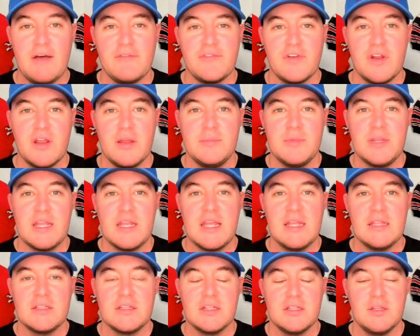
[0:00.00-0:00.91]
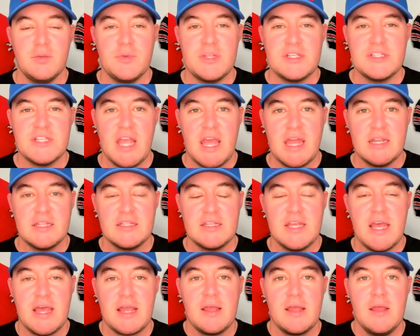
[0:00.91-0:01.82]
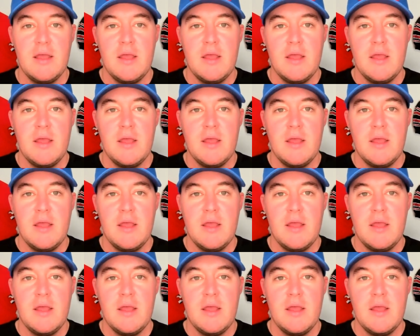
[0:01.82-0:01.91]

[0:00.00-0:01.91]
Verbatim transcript: for him to get to Louisiana Tech,